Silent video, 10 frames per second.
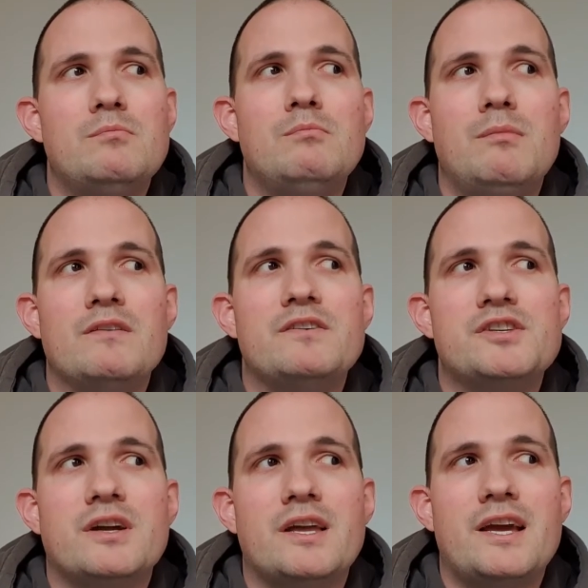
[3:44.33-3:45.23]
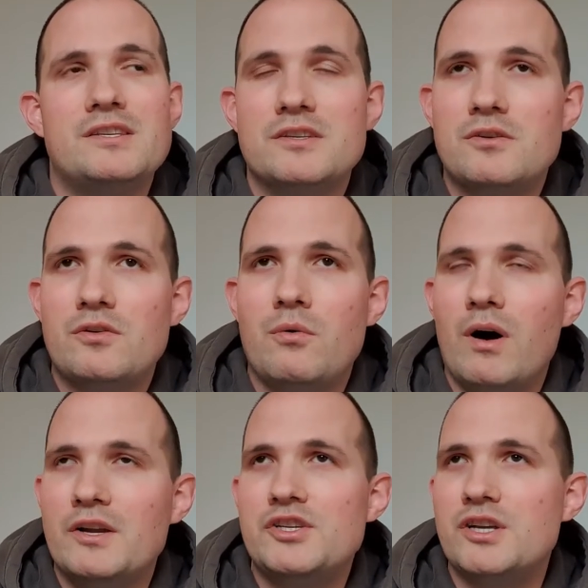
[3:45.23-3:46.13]
My vision, I guess, is
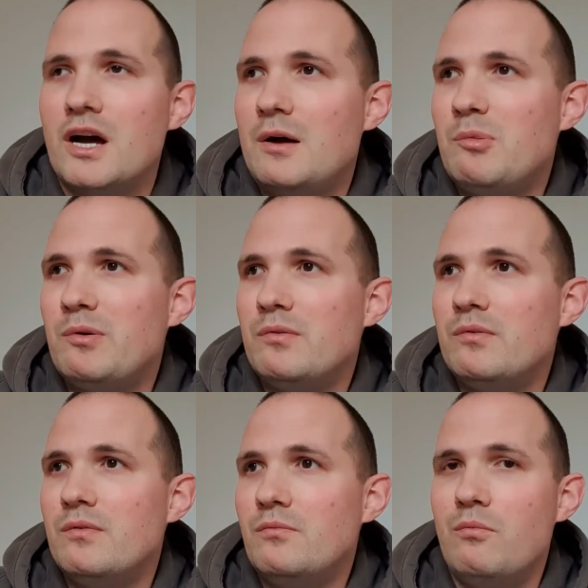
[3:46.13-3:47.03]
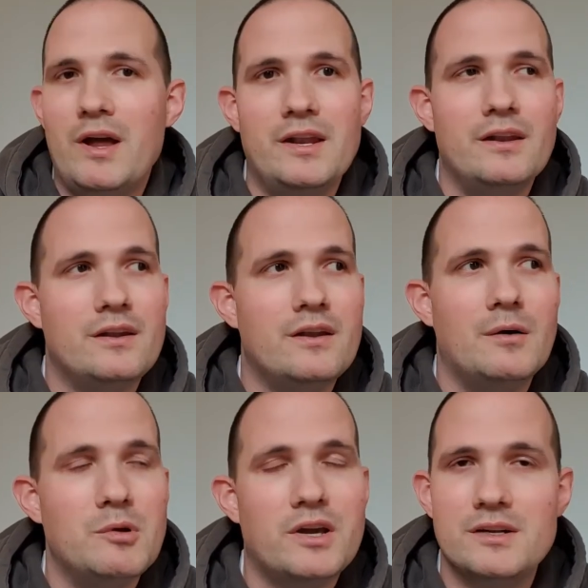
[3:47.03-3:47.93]
quite sharp when
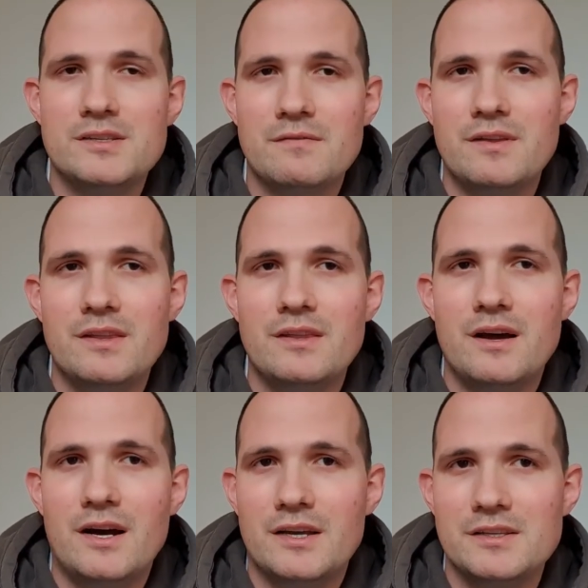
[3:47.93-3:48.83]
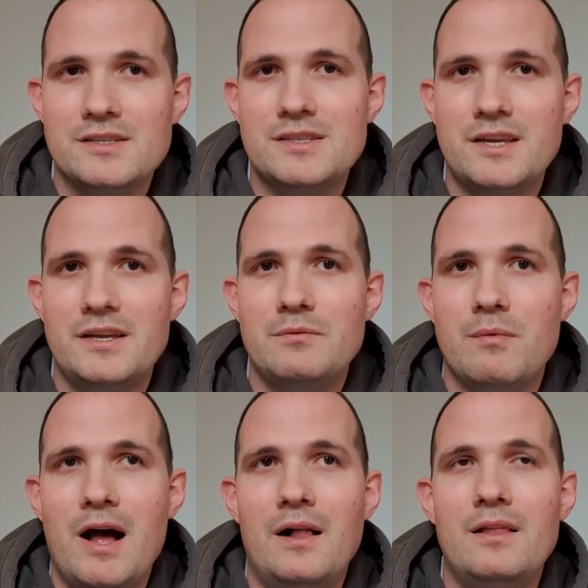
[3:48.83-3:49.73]
I'm looking at something that I can see
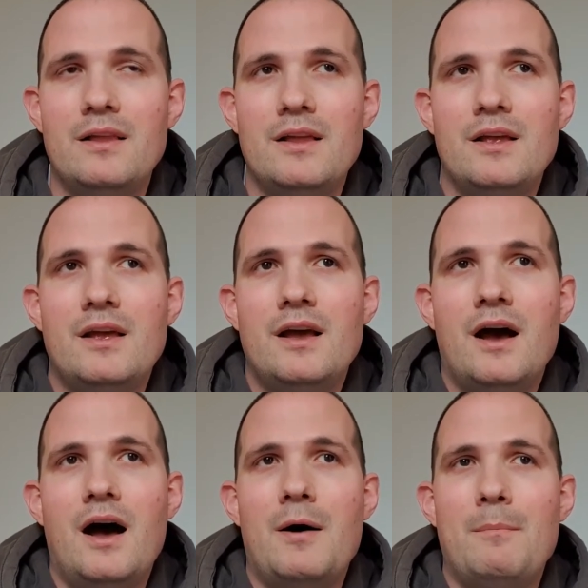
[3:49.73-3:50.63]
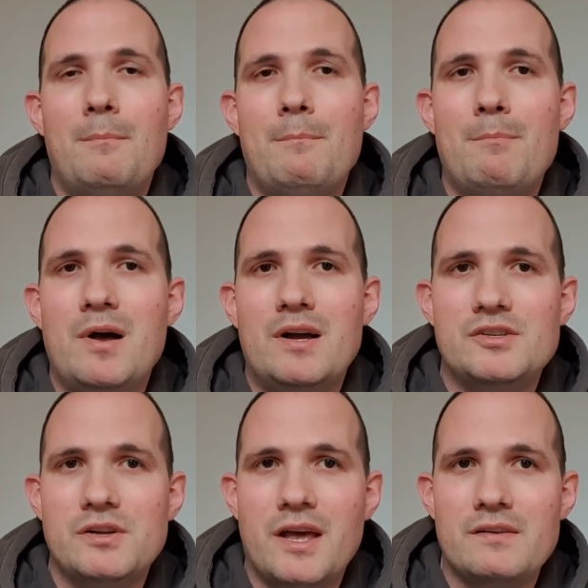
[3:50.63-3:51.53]
well. But as
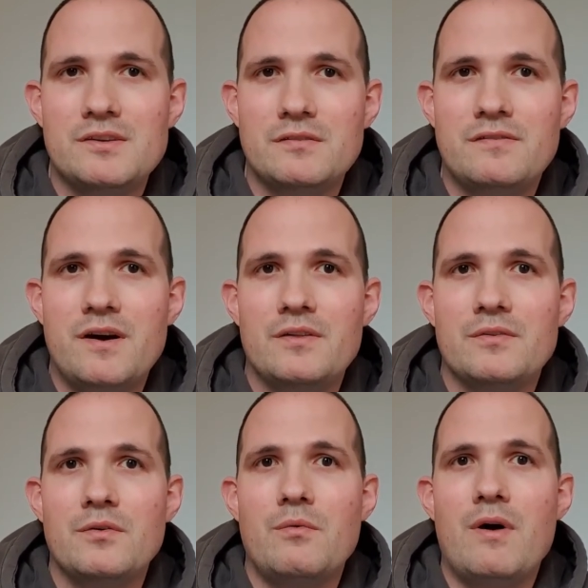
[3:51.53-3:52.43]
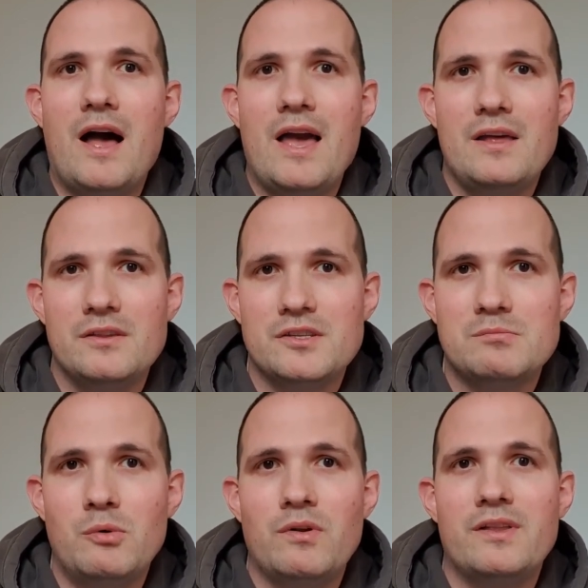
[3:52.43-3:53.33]
you get sort of further away and the
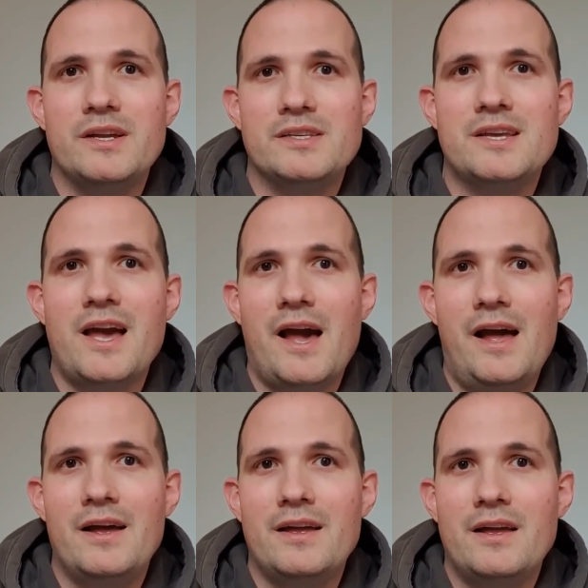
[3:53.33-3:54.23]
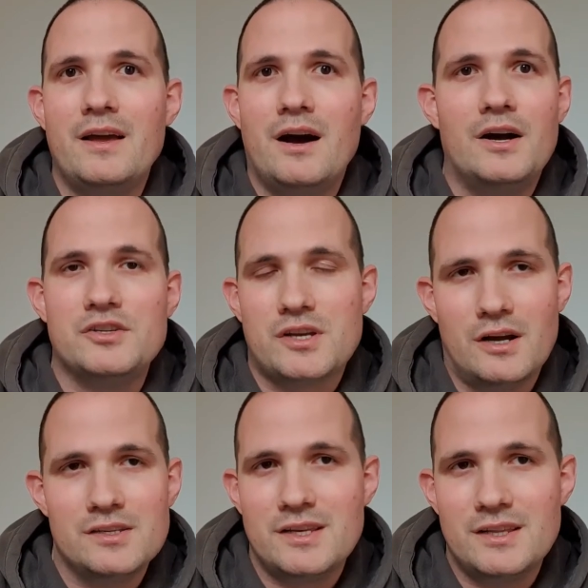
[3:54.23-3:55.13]
smaller things get, I just
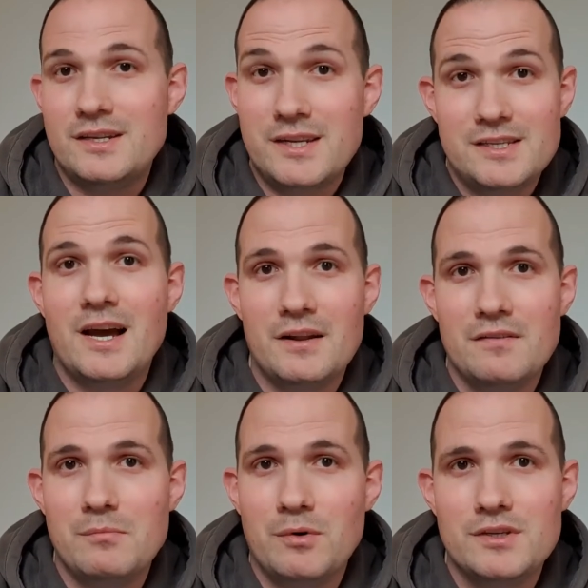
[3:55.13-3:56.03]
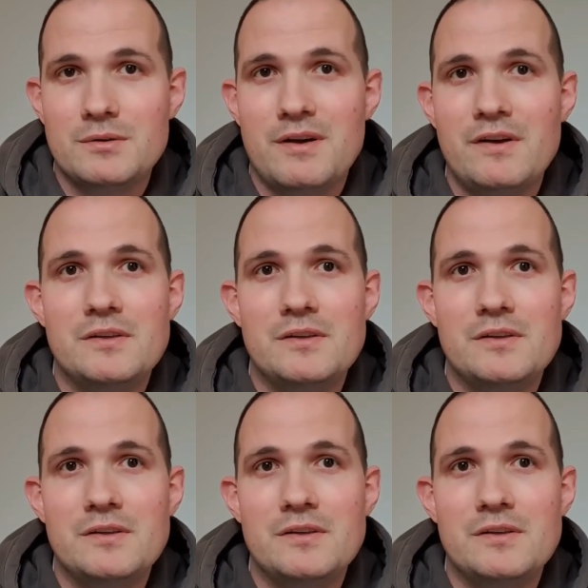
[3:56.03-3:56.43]
can't see the detail of them whatsoever.